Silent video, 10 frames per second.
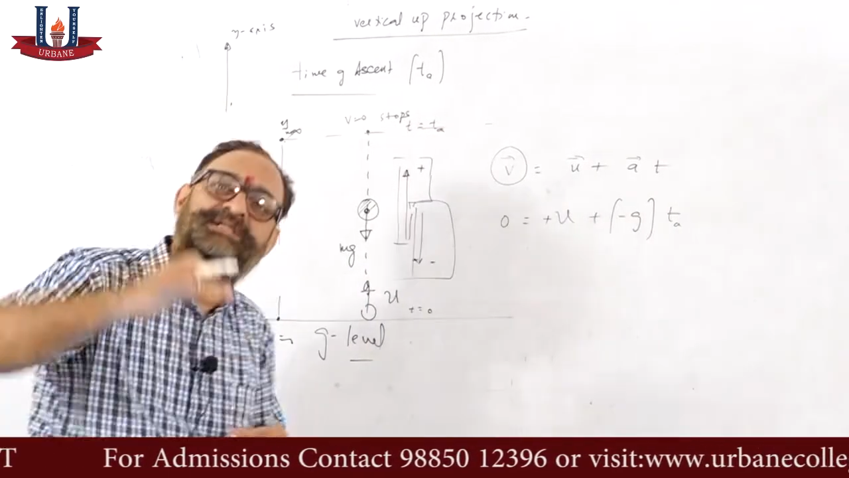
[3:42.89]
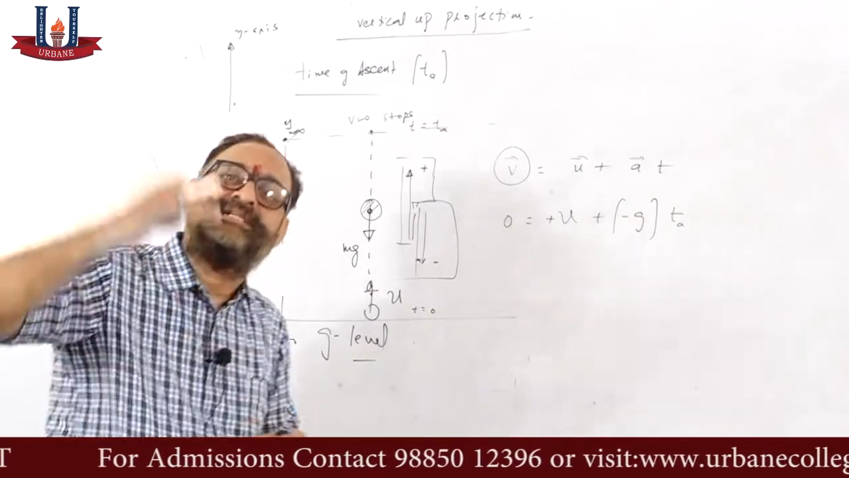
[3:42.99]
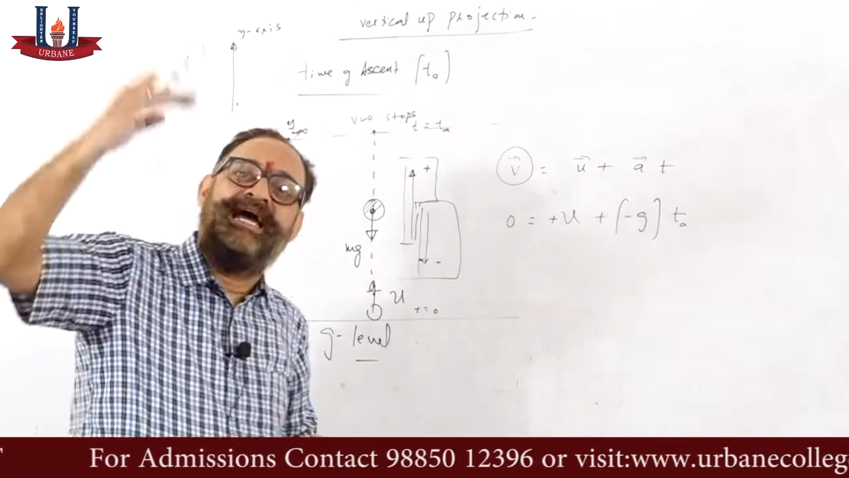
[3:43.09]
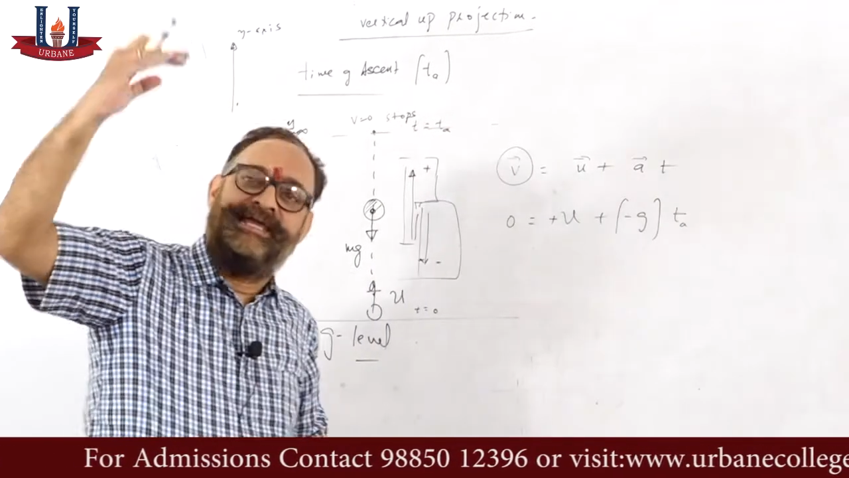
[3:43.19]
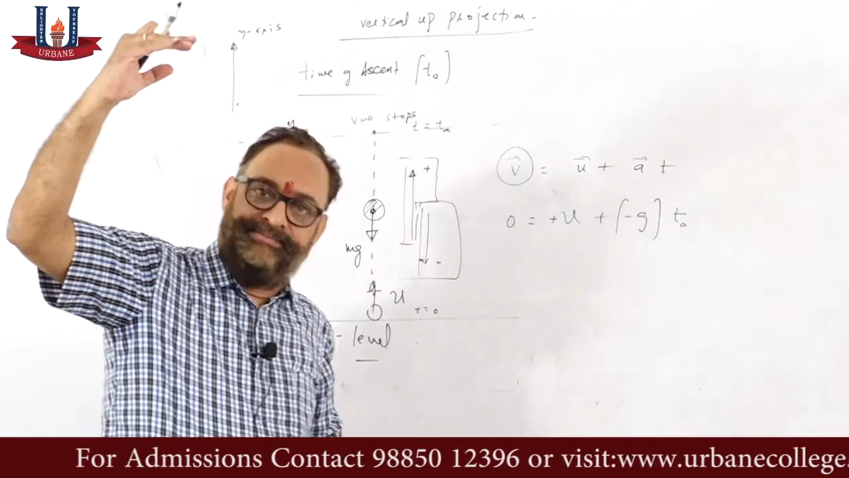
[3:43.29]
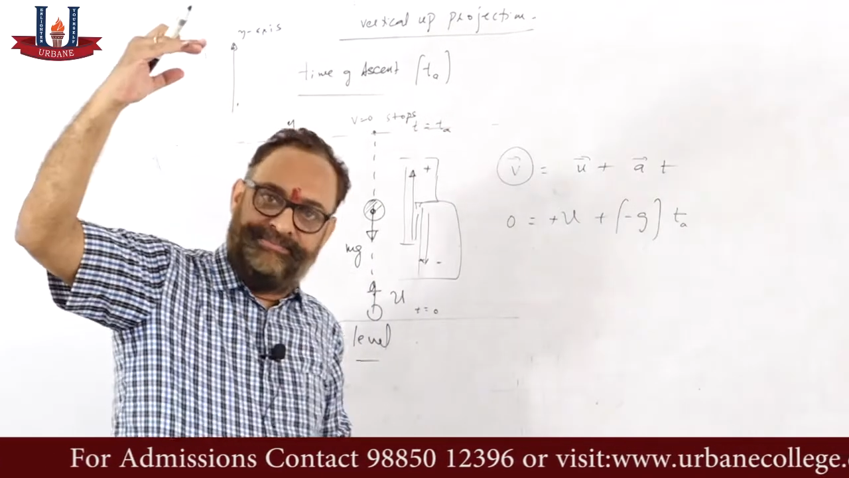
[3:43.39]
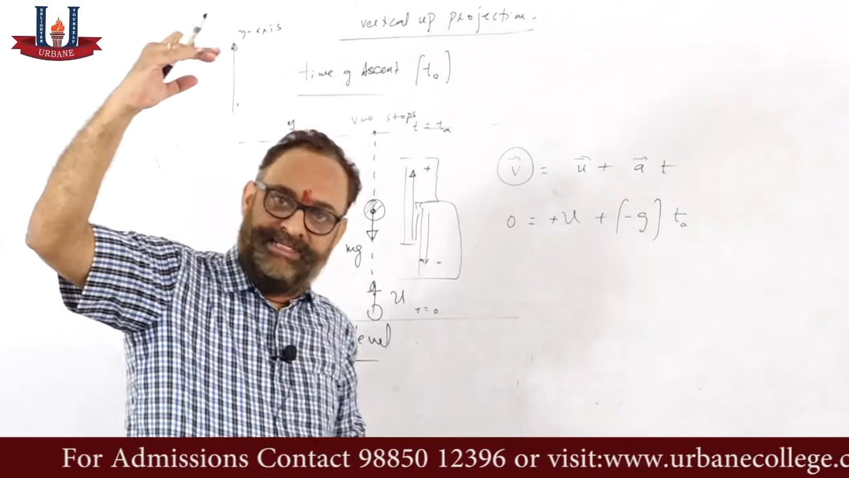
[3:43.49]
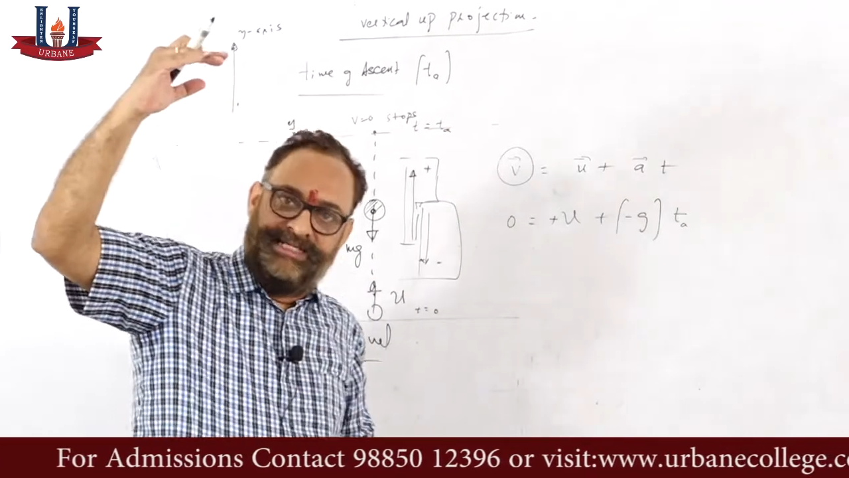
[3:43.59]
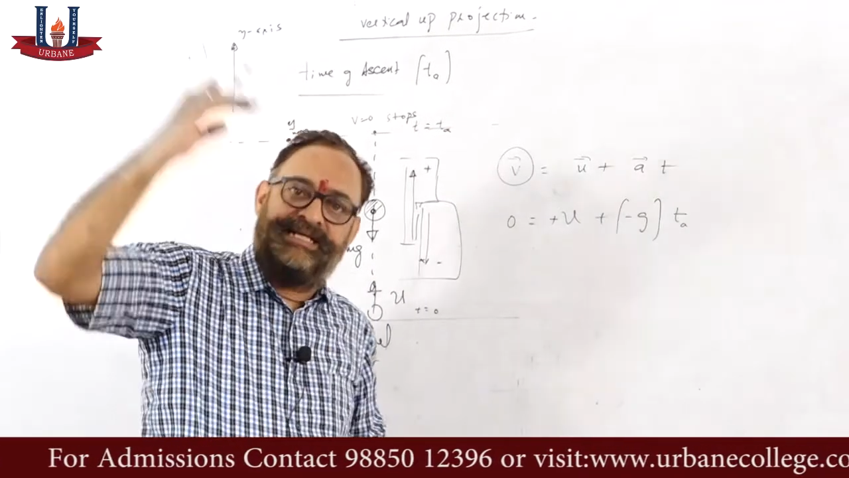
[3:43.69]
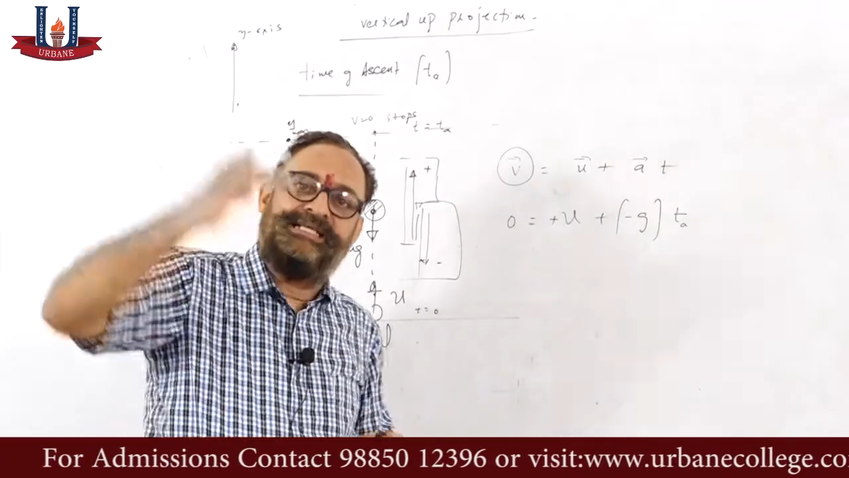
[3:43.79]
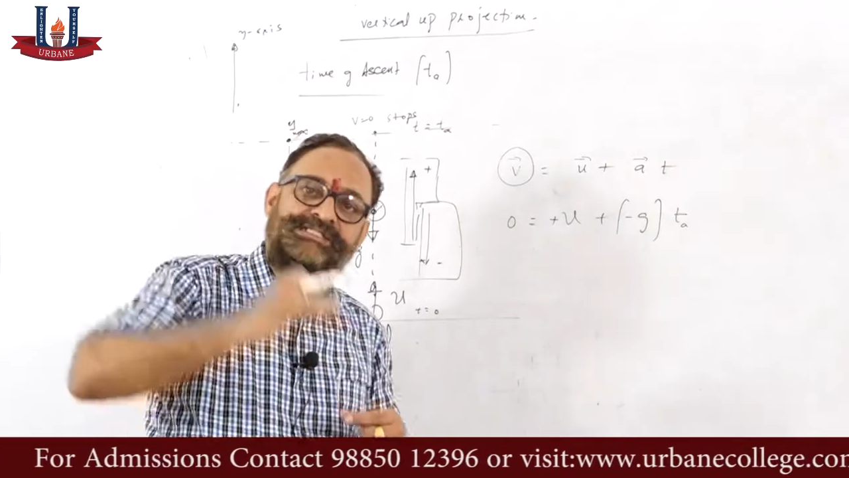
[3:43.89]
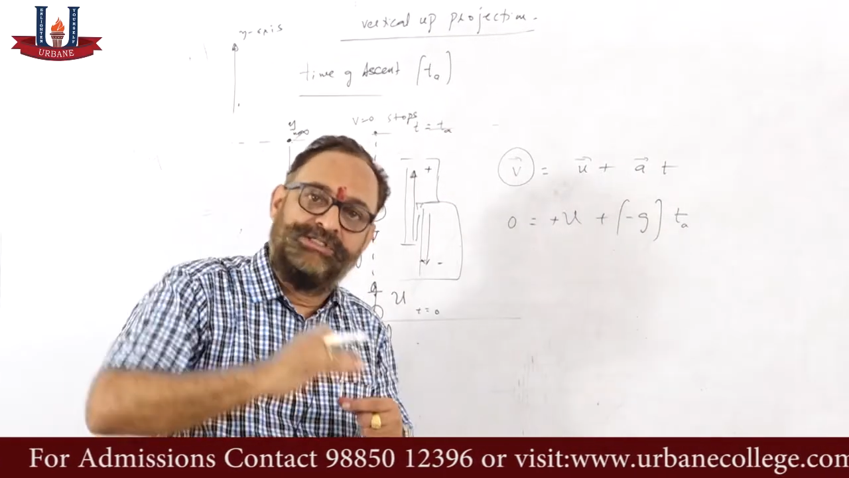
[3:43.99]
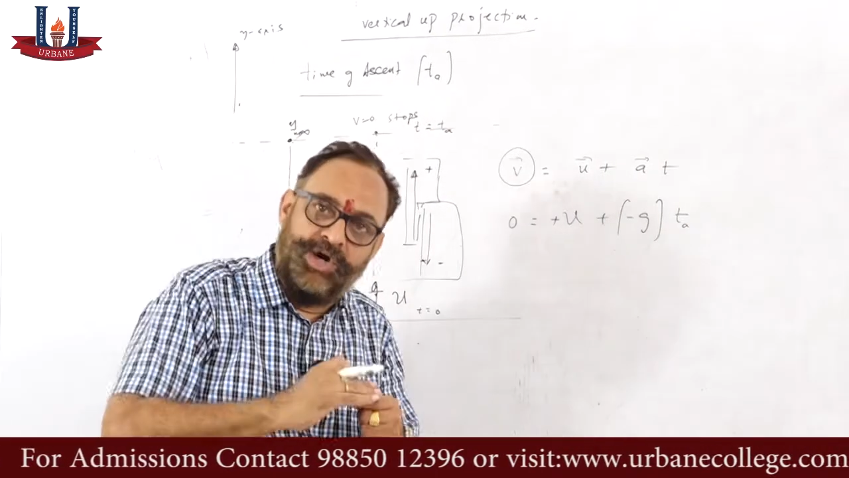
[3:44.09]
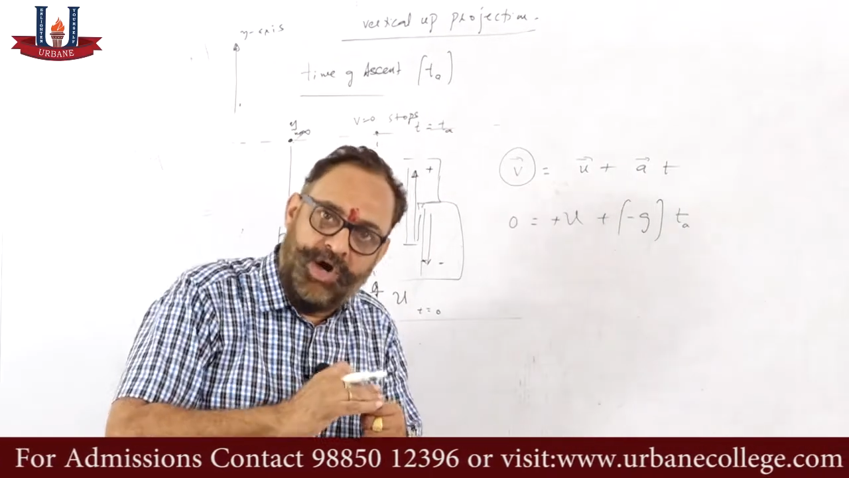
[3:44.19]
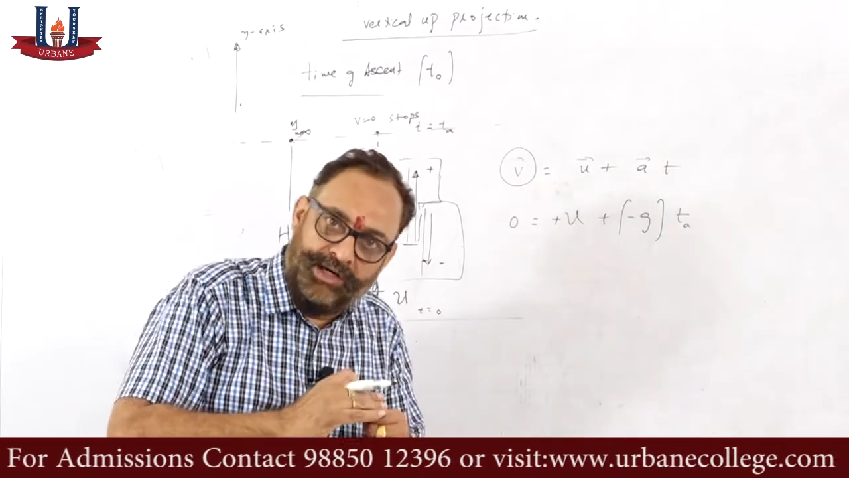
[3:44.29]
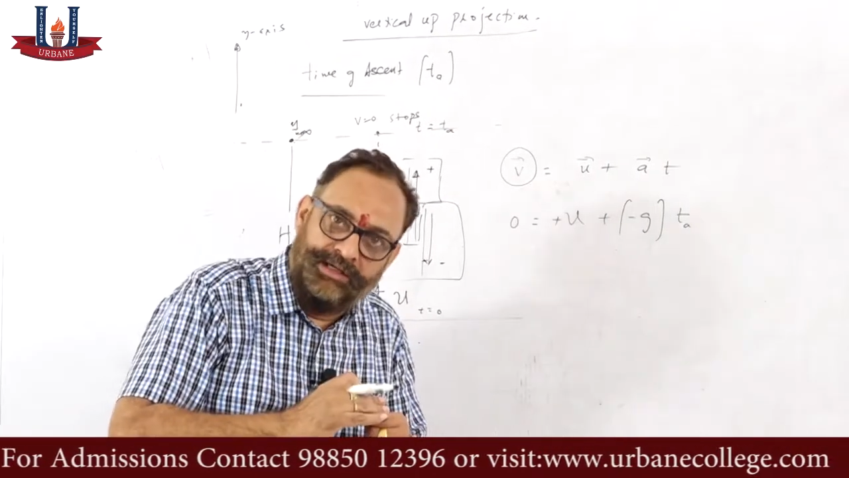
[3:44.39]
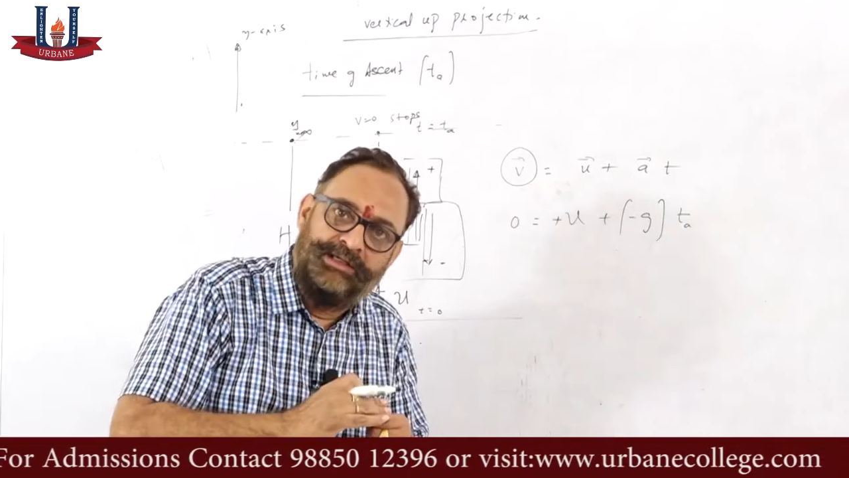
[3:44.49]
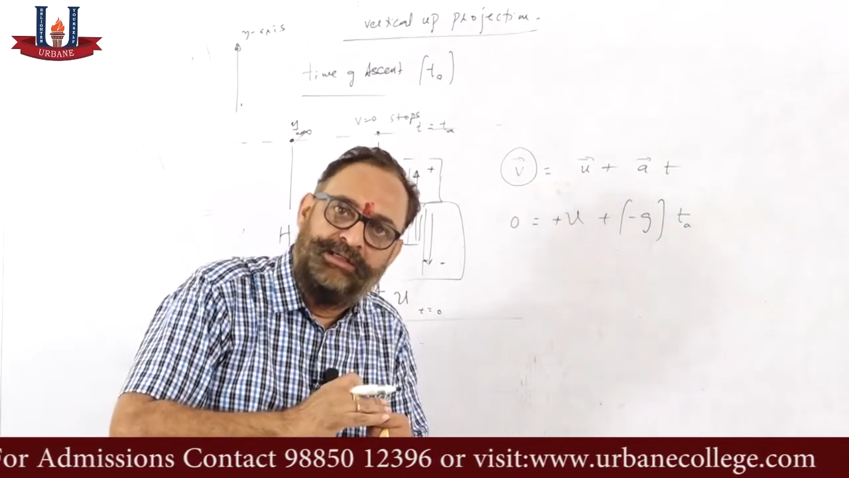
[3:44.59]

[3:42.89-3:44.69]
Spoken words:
time it has gone